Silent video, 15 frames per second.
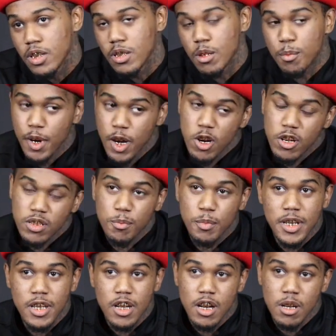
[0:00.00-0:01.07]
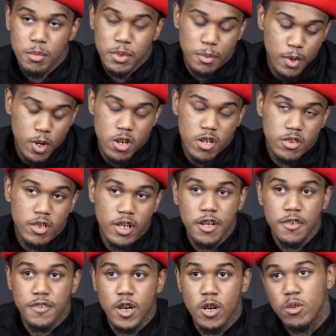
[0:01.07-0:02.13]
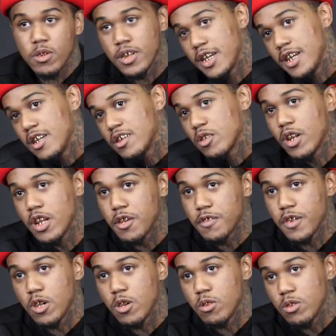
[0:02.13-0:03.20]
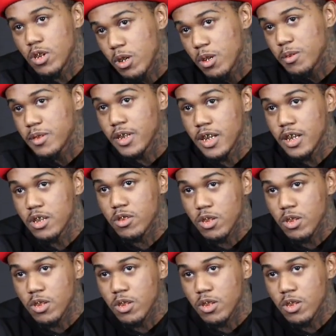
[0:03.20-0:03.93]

The parents will be there, but the parents on their phone, the kids on their phone, you know what I'm saying?